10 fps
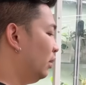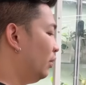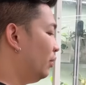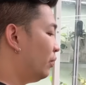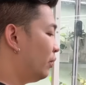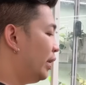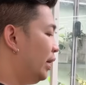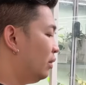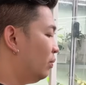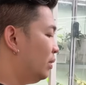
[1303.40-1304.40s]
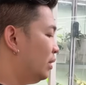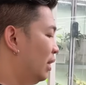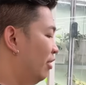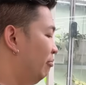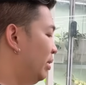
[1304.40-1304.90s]
we still
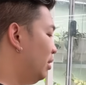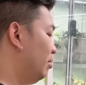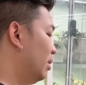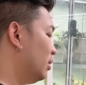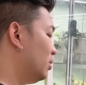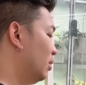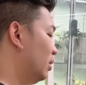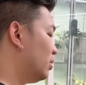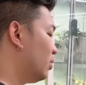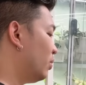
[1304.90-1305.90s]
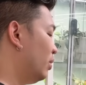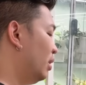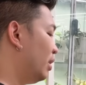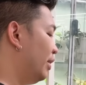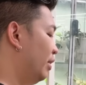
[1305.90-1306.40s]
have mealybugs on this
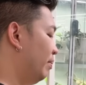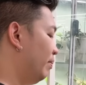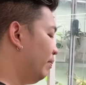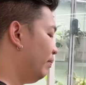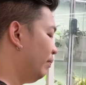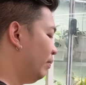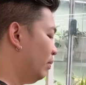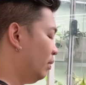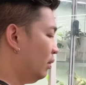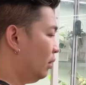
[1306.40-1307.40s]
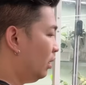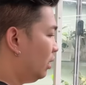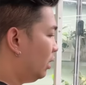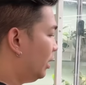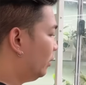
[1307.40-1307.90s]
coronarium.
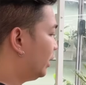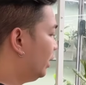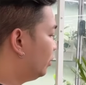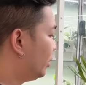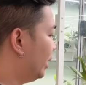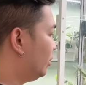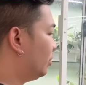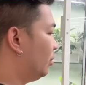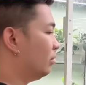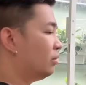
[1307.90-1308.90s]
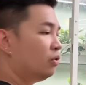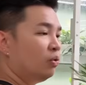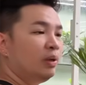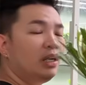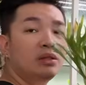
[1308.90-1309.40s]
I already tried to. So
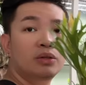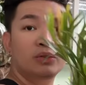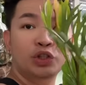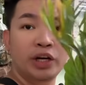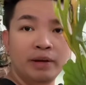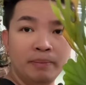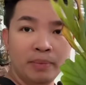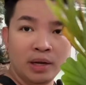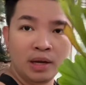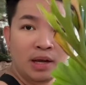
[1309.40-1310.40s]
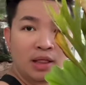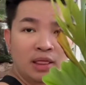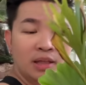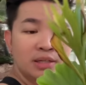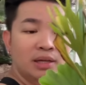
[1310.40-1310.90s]
we need to trim
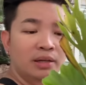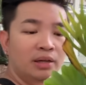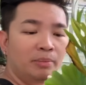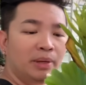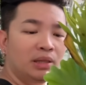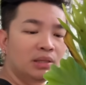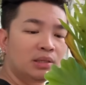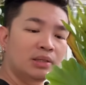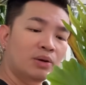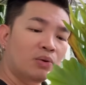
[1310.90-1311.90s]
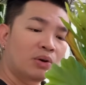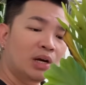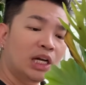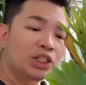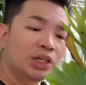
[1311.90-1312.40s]
this a little bit. This is a
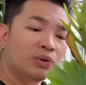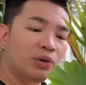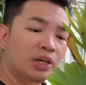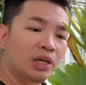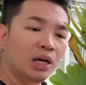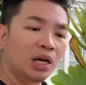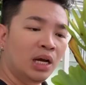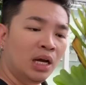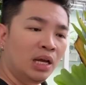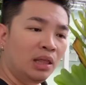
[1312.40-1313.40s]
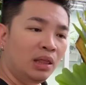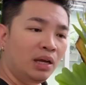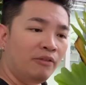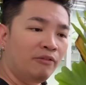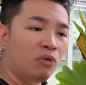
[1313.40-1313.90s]
Kitchakud
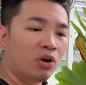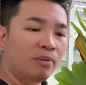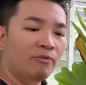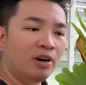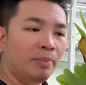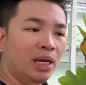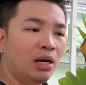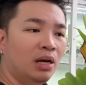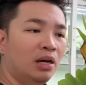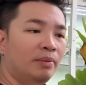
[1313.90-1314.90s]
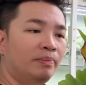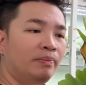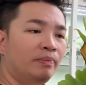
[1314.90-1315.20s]
thin form from Ilham